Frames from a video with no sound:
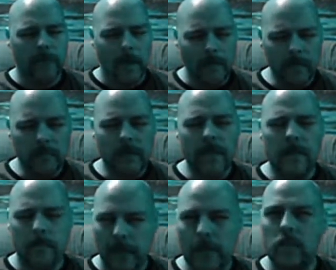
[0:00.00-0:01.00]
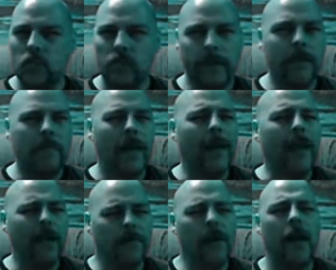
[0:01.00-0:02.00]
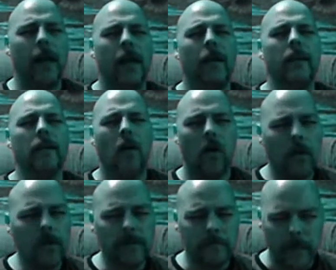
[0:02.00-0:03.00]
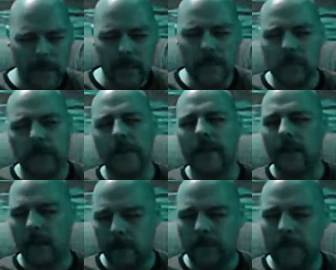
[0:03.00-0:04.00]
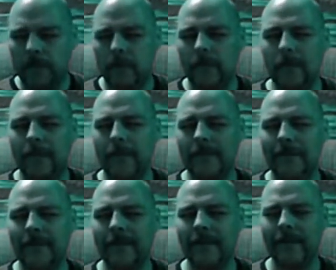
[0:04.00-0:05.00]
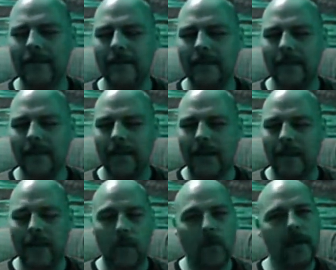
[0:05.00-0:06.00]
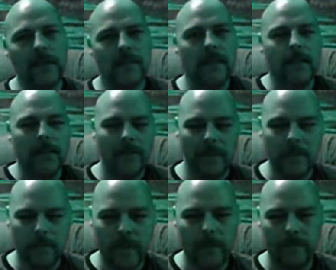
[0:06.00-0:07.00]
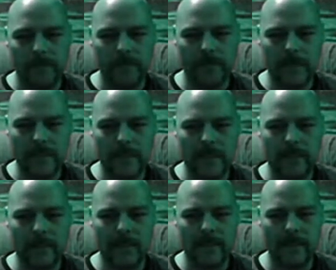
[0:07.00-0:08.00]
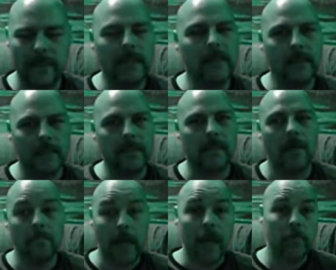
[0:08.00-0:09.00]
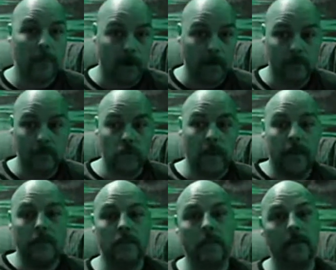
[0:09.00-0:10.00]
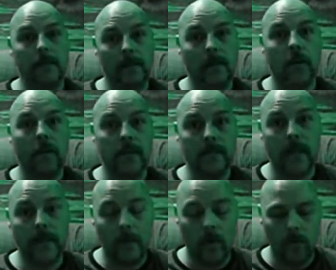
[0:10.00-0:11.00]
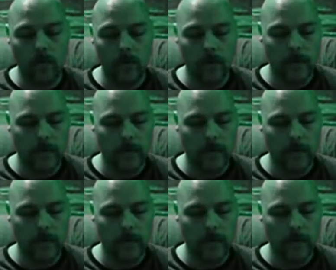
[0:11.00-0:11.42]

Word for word: probably the best dream I ever had in all of my history in life. and I want to tell you a little bit of silliness on my part, trying to learn as I go.